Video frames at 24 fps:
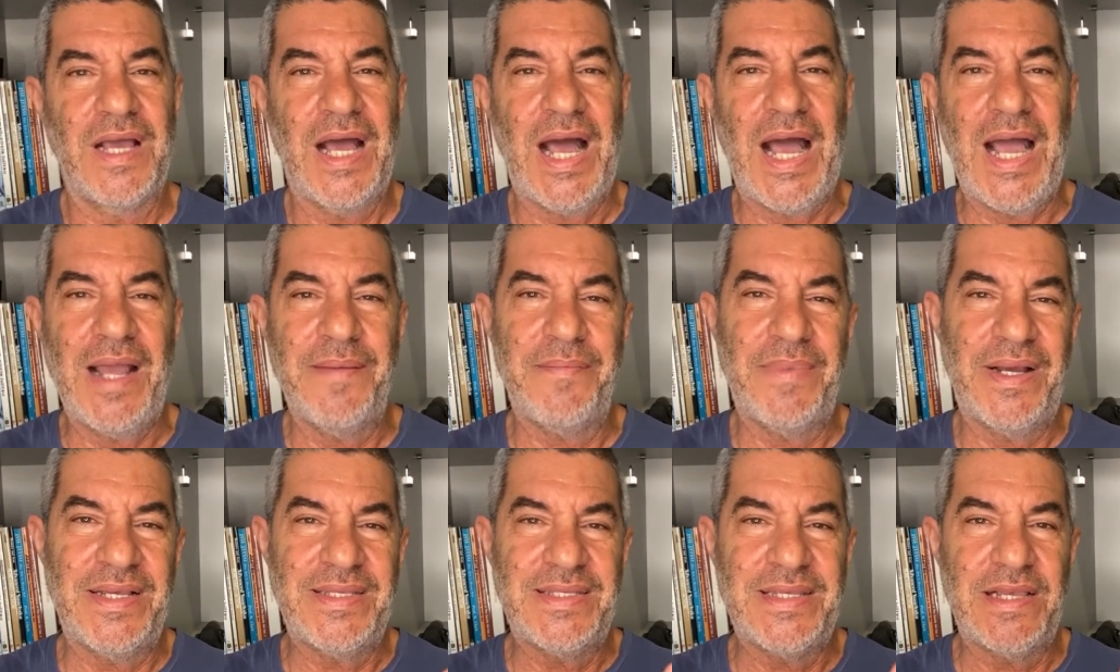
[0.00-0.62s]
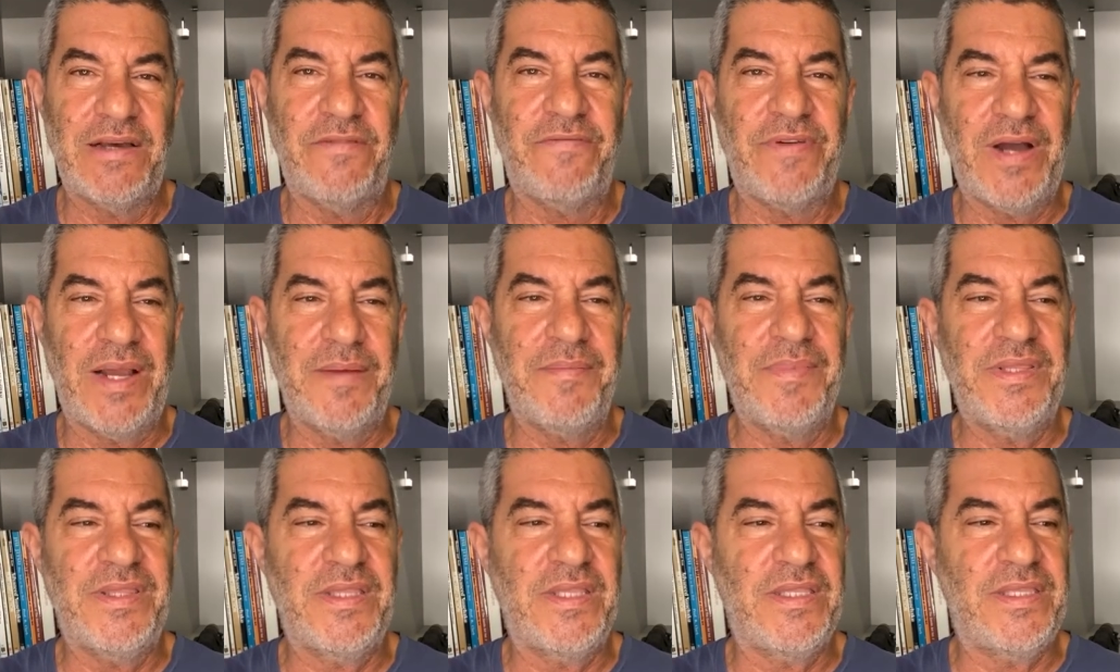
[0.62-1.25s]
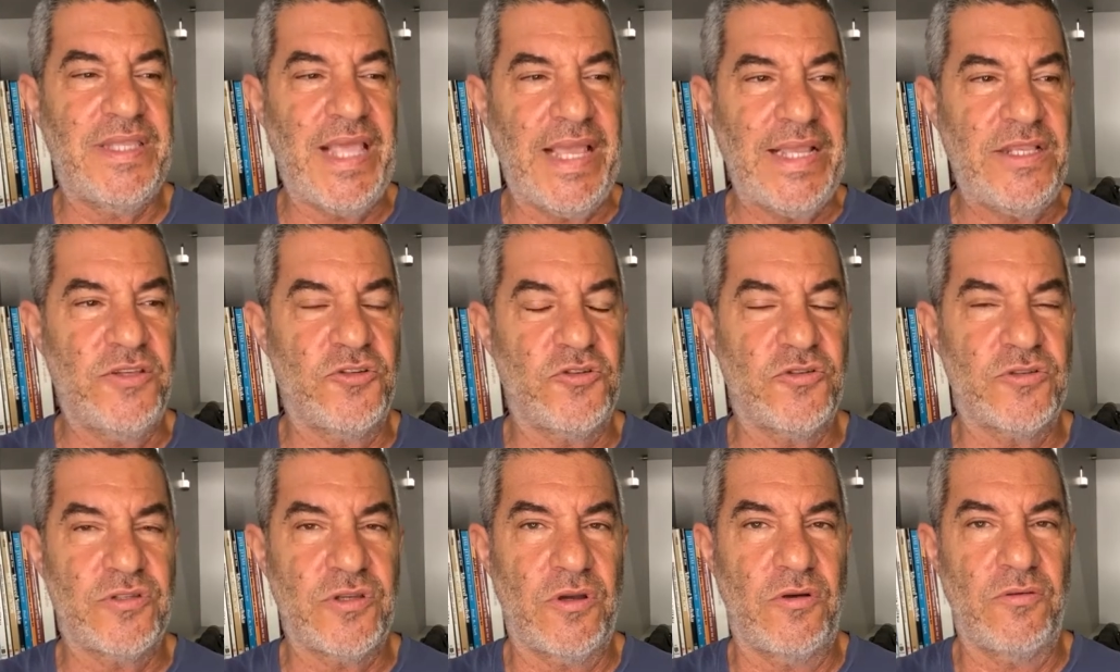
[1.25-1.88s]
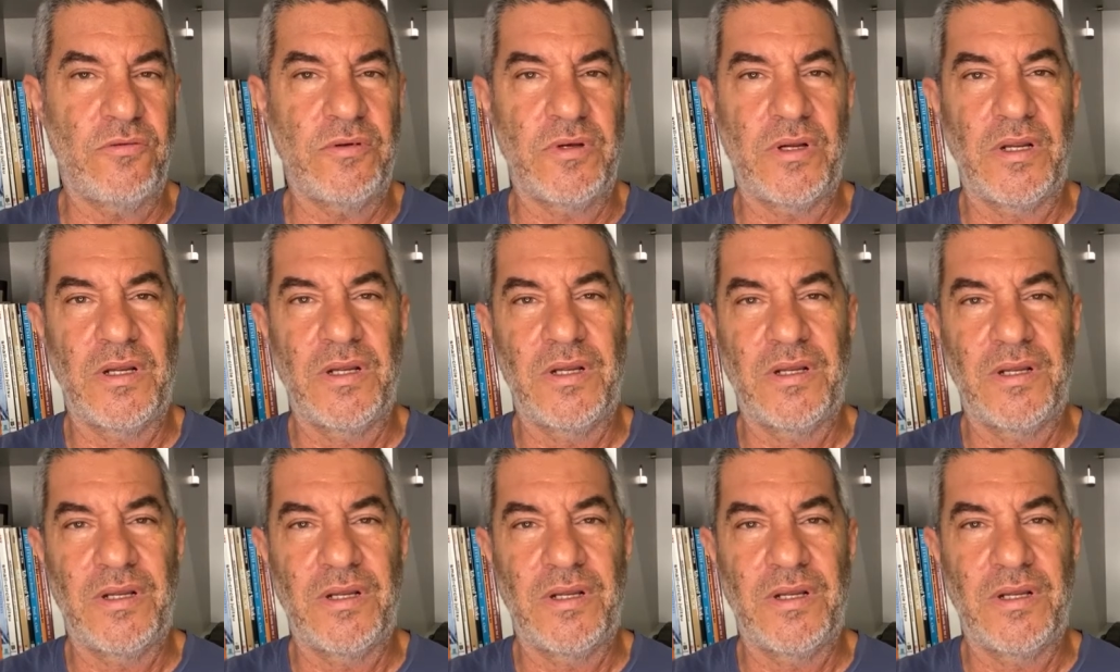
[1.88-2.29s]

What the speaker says: I myself, I'm in the danger zone.